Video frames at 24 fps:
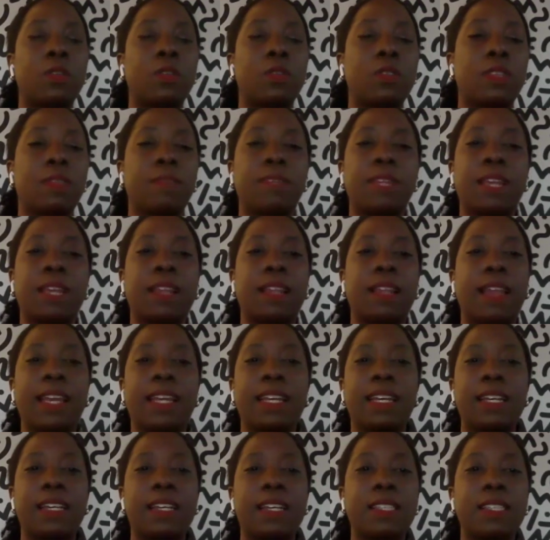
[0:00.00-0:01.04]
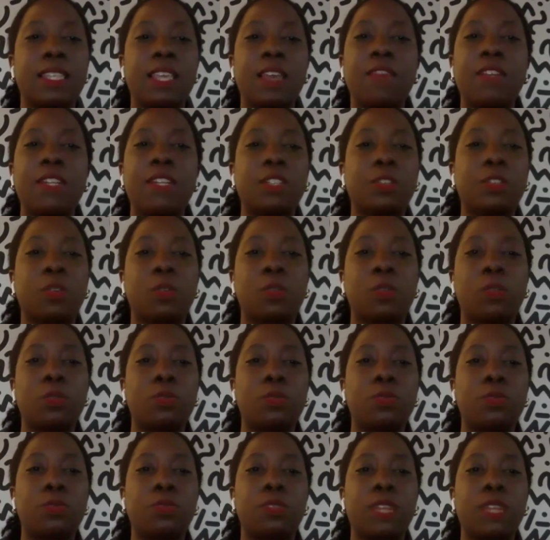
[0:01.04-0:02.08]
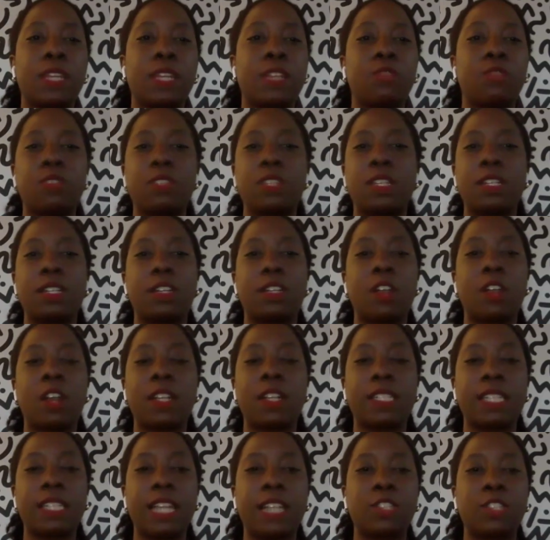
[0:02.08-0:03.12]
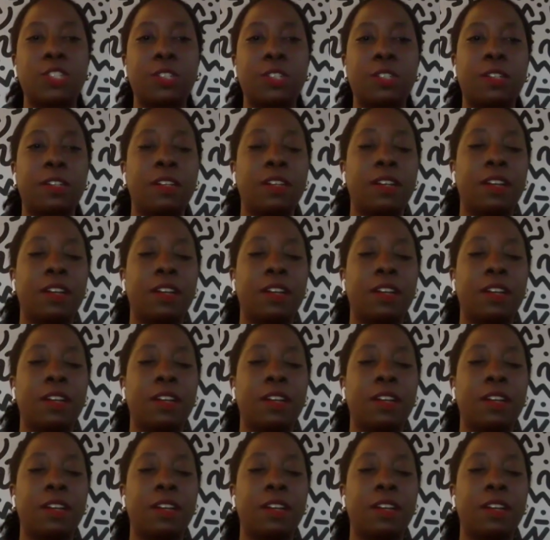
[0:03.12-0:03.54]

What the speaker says: something like a 7-year-old who's interested in architecture.